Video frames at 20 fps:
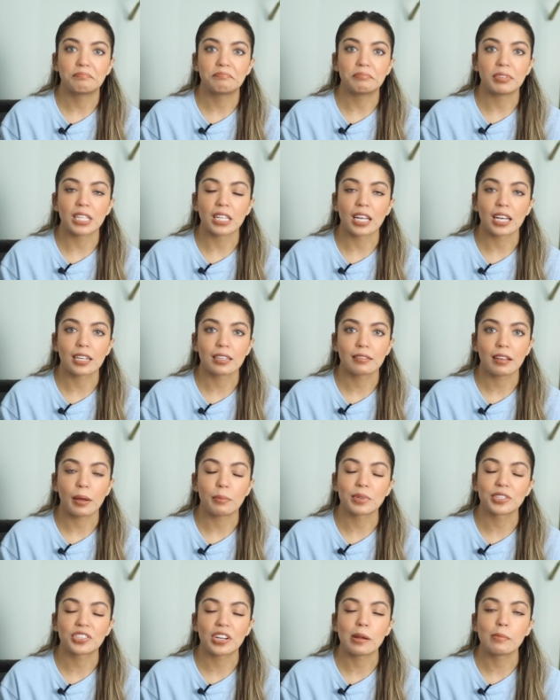be like, how
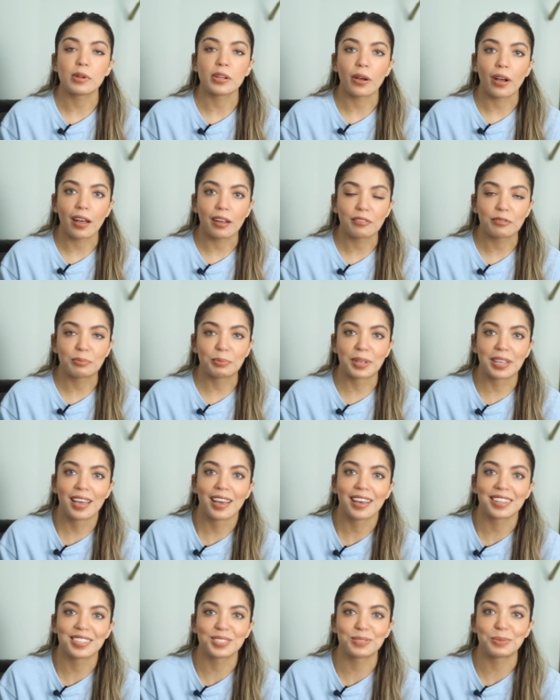much time do you have?
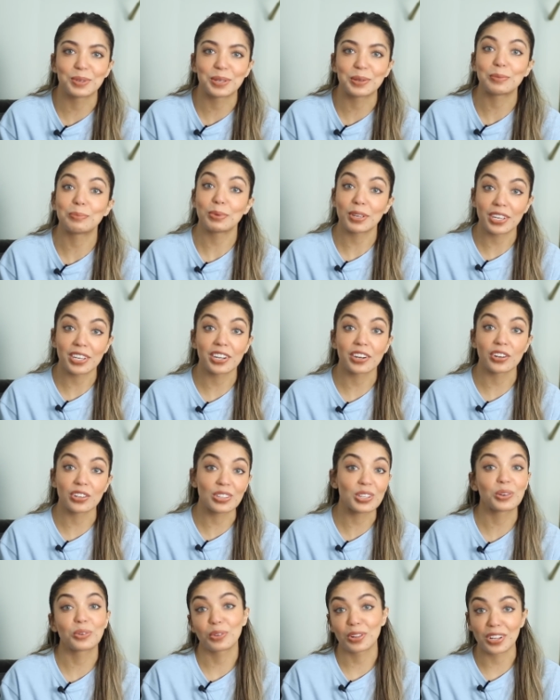Because we could be here
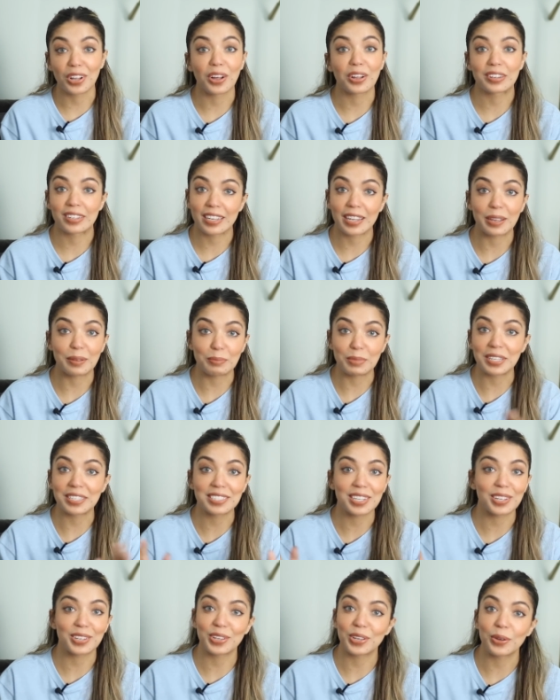literally all day, me
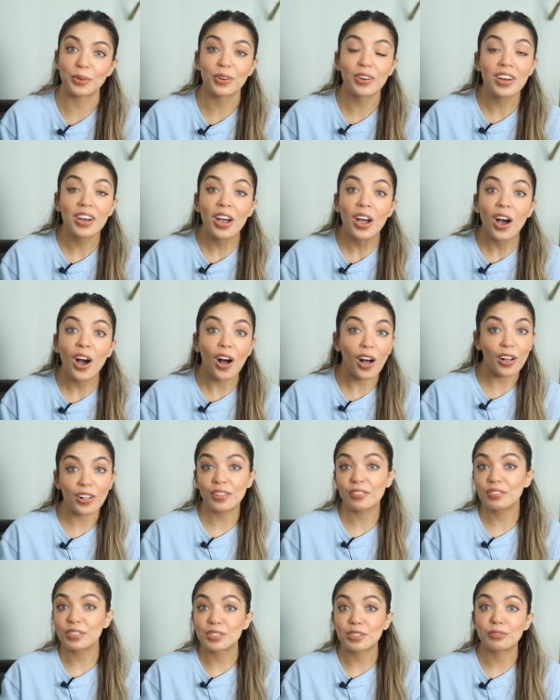telling you all
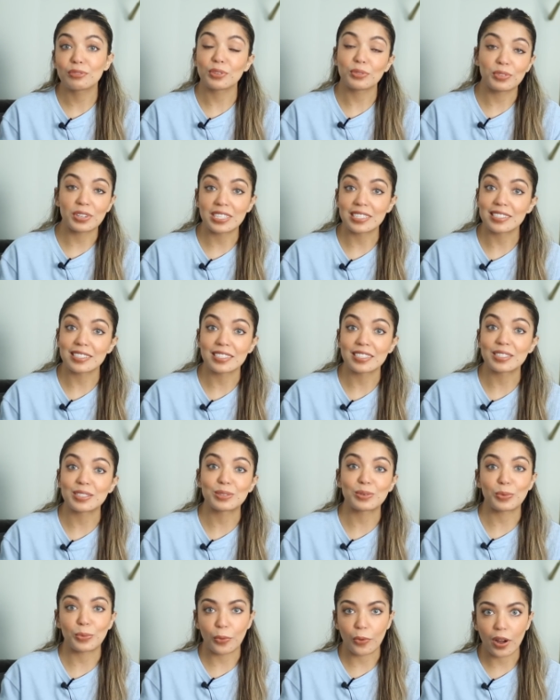of the different
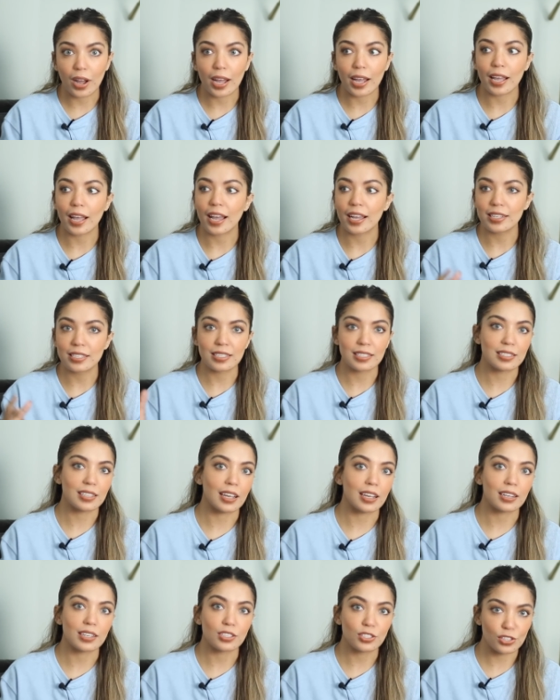reasons why I
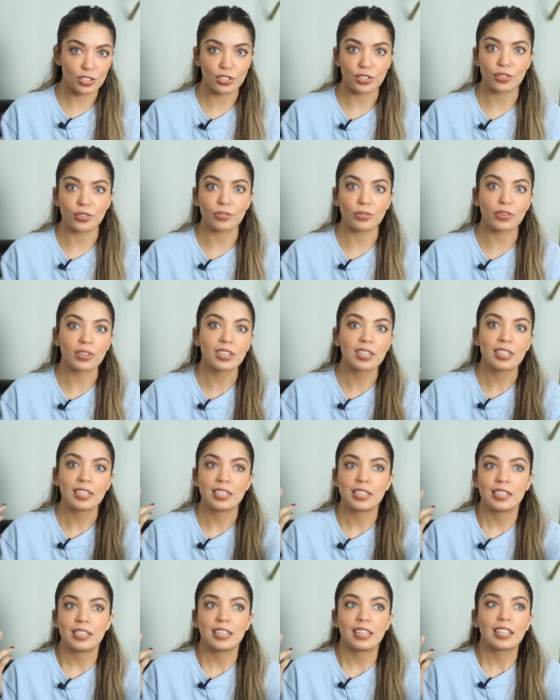decided to
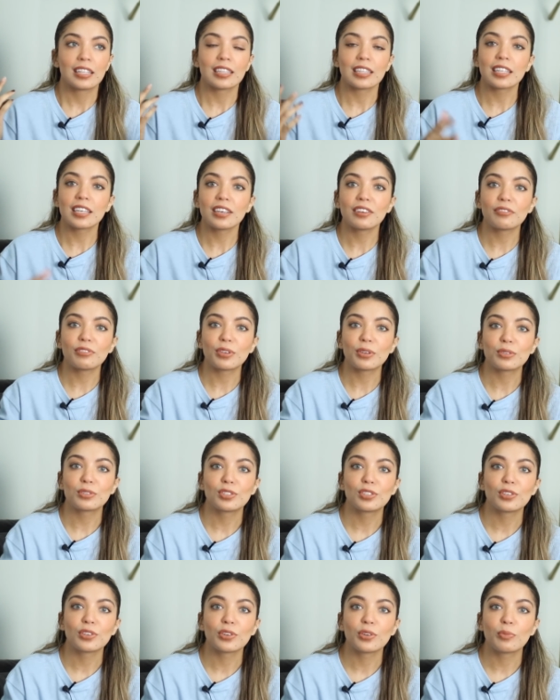leave
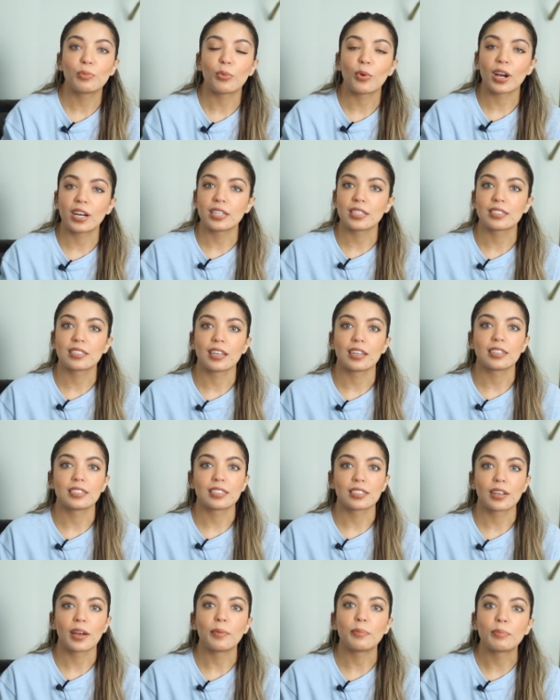YouTube, why I decided
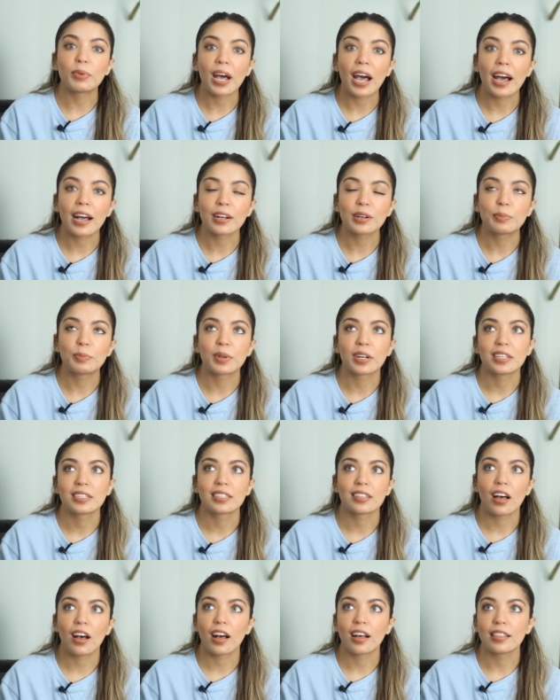to come back. But I
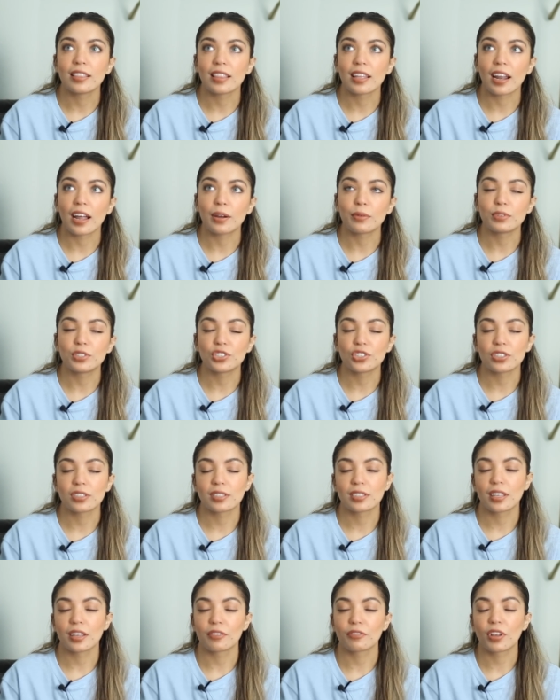thought that I would
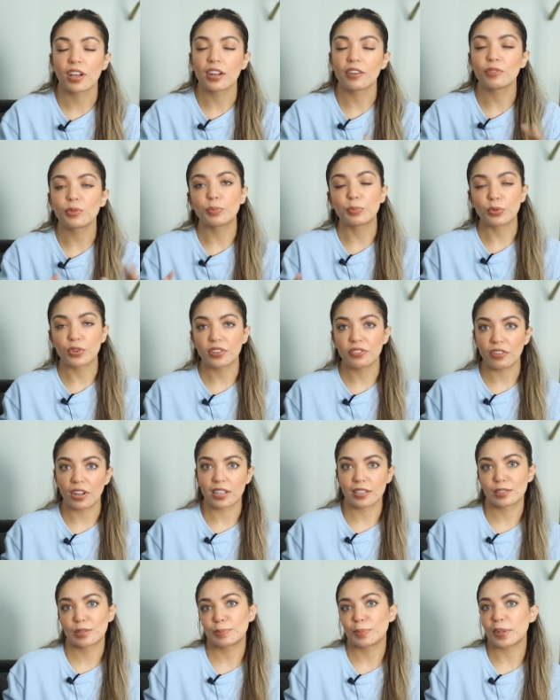just give kind of a brief
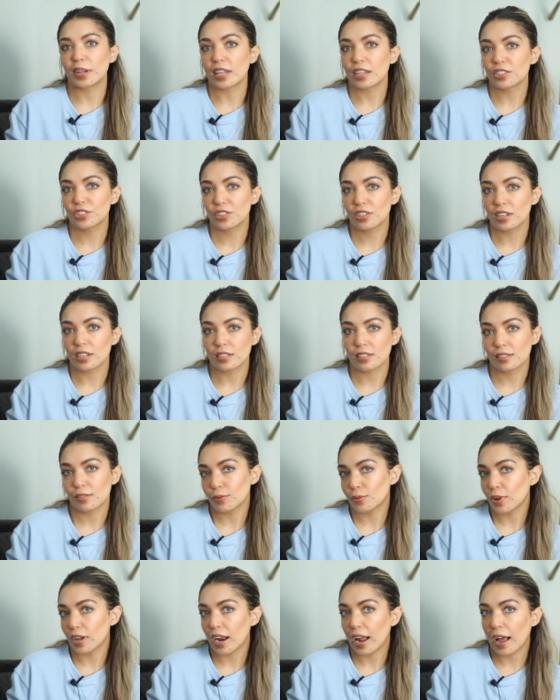explanation as to
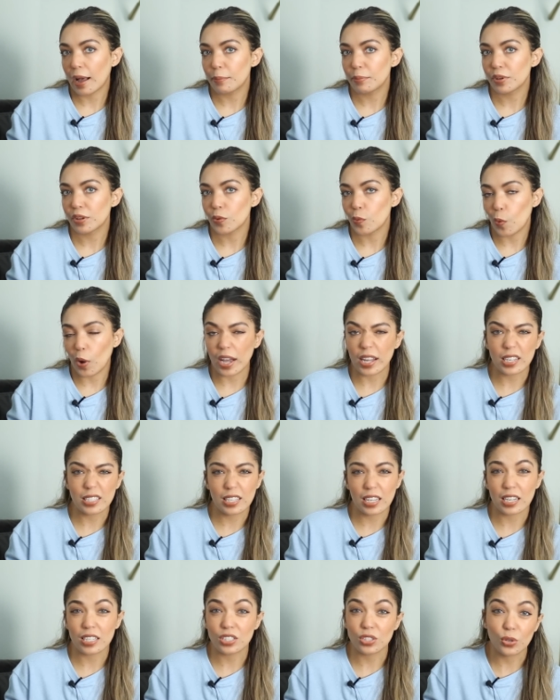what happened, why I
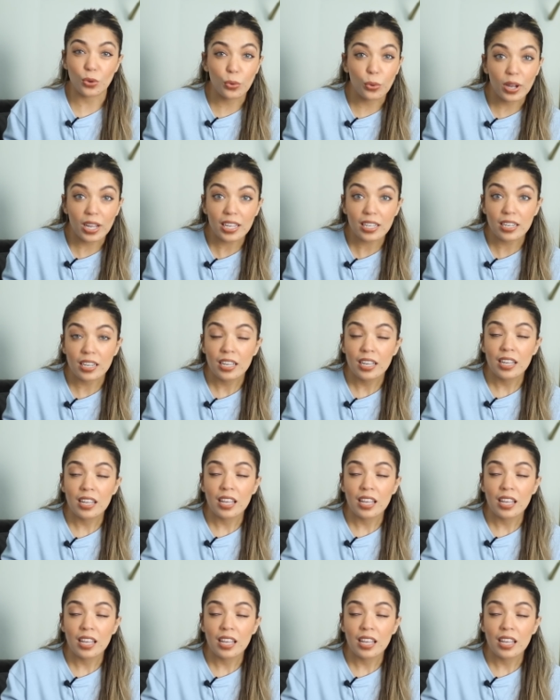decided to quit,